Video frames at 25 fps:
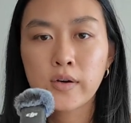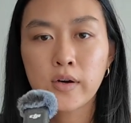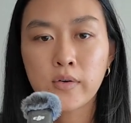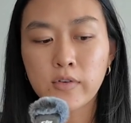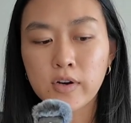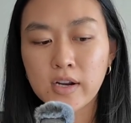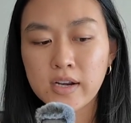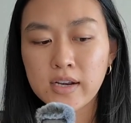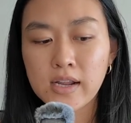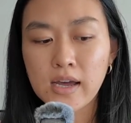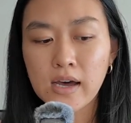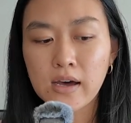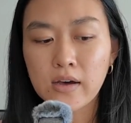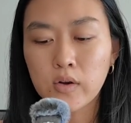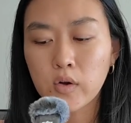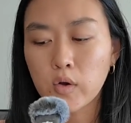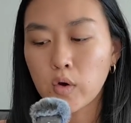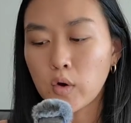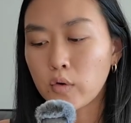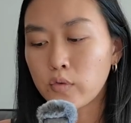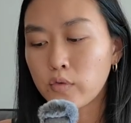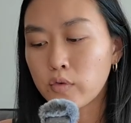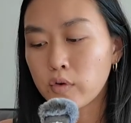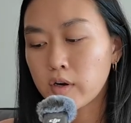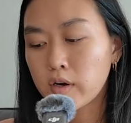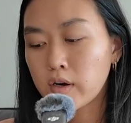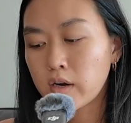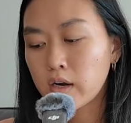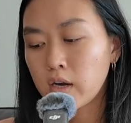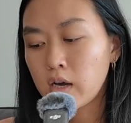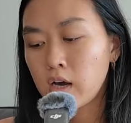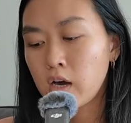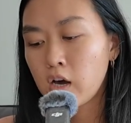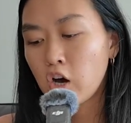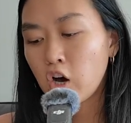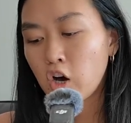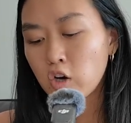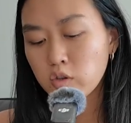rundown over
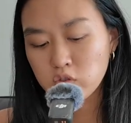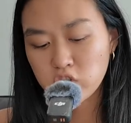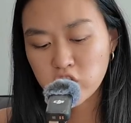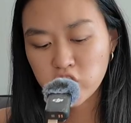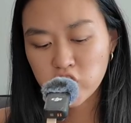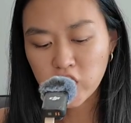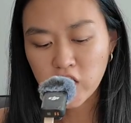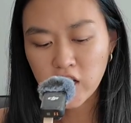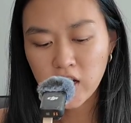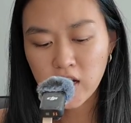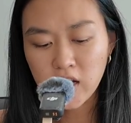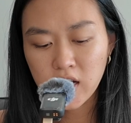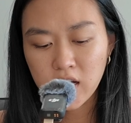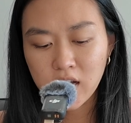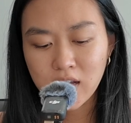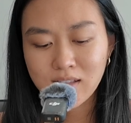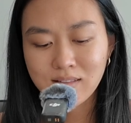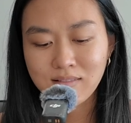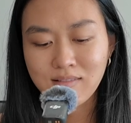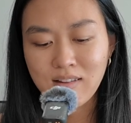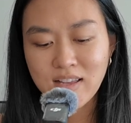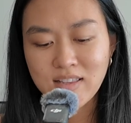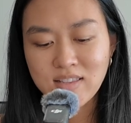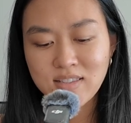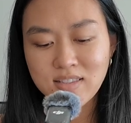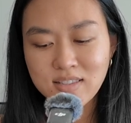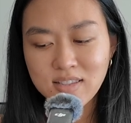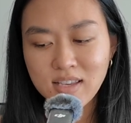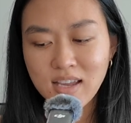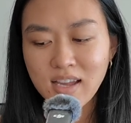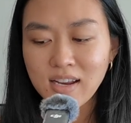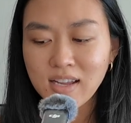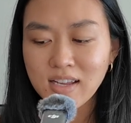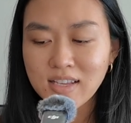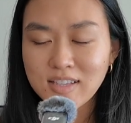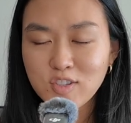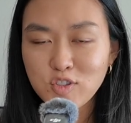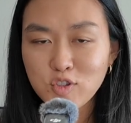houjicha, let's
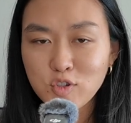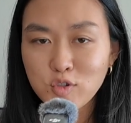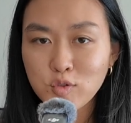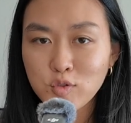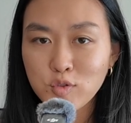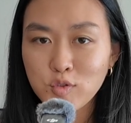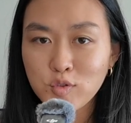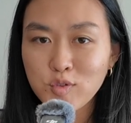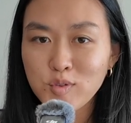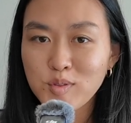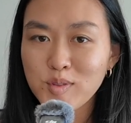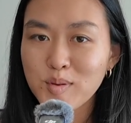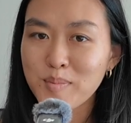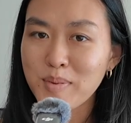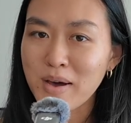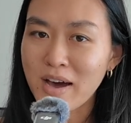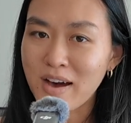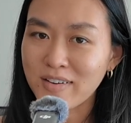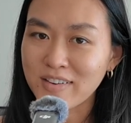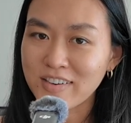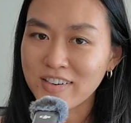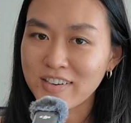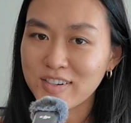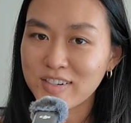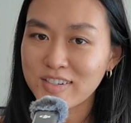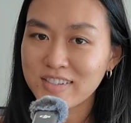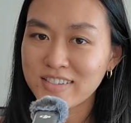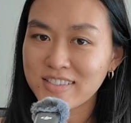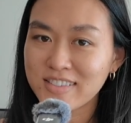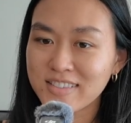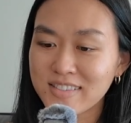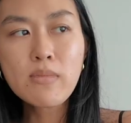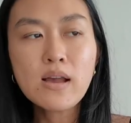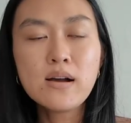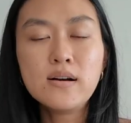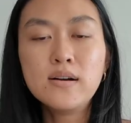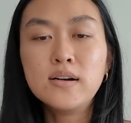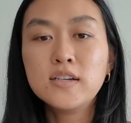get into the
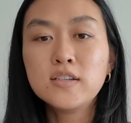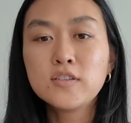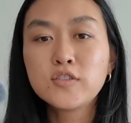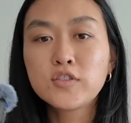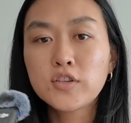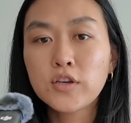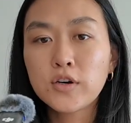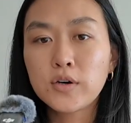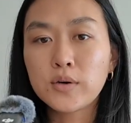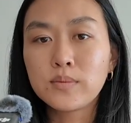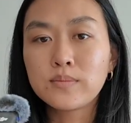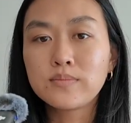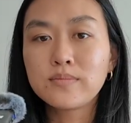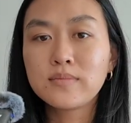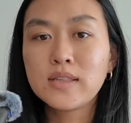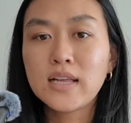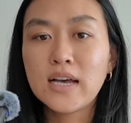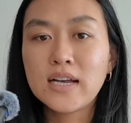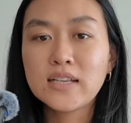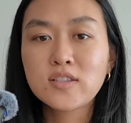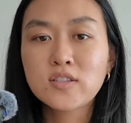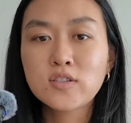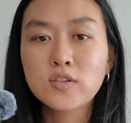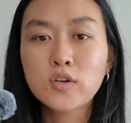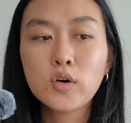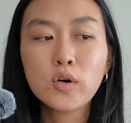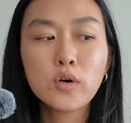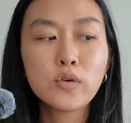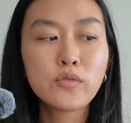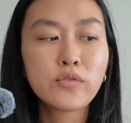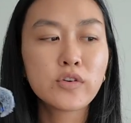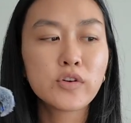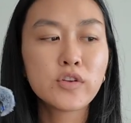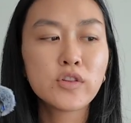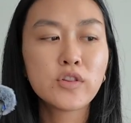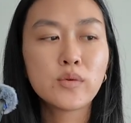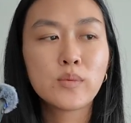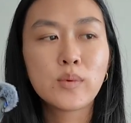powders. So let's go
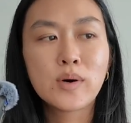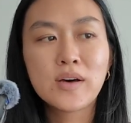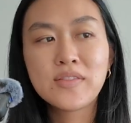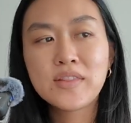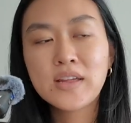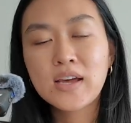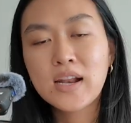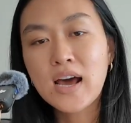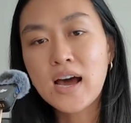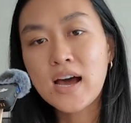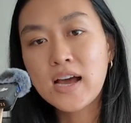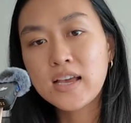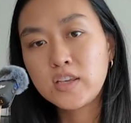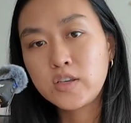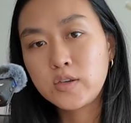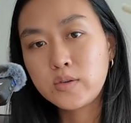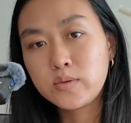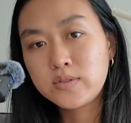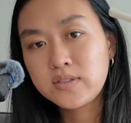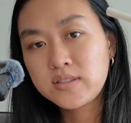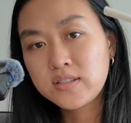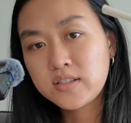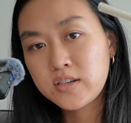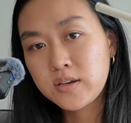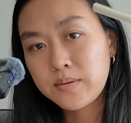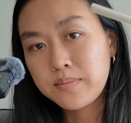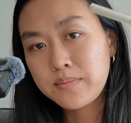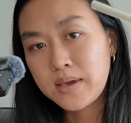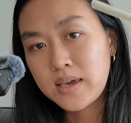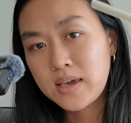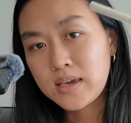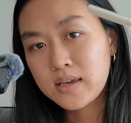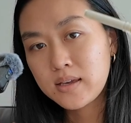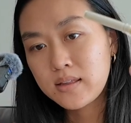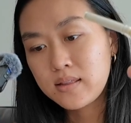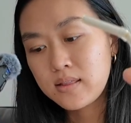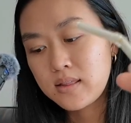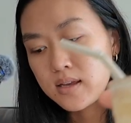over the one that I used to
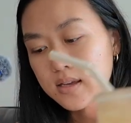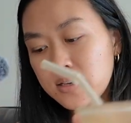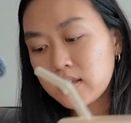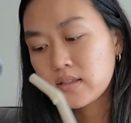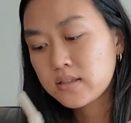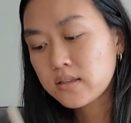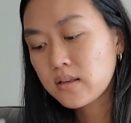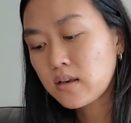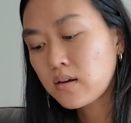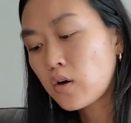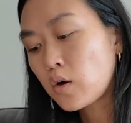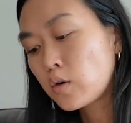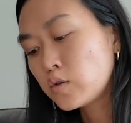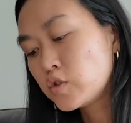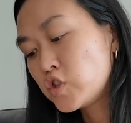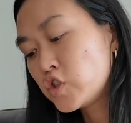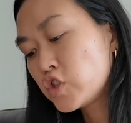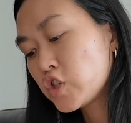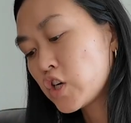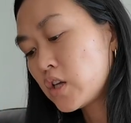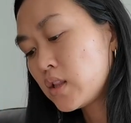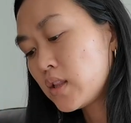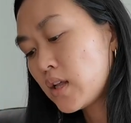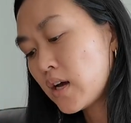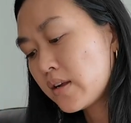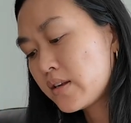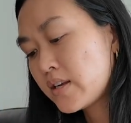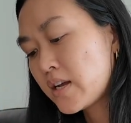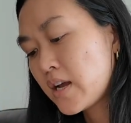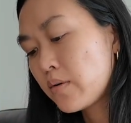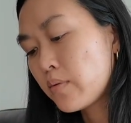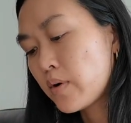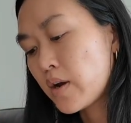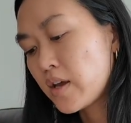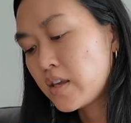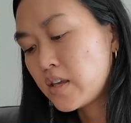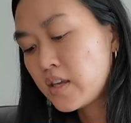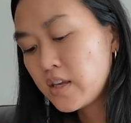make this houjicha latte
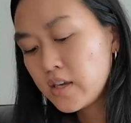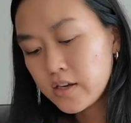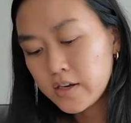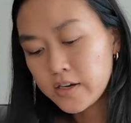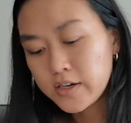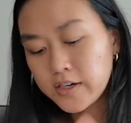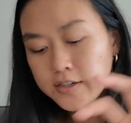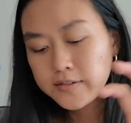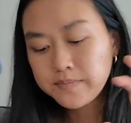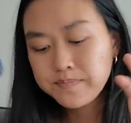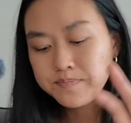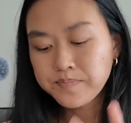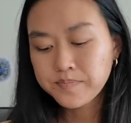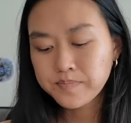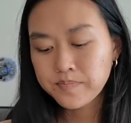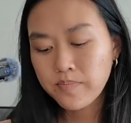right here.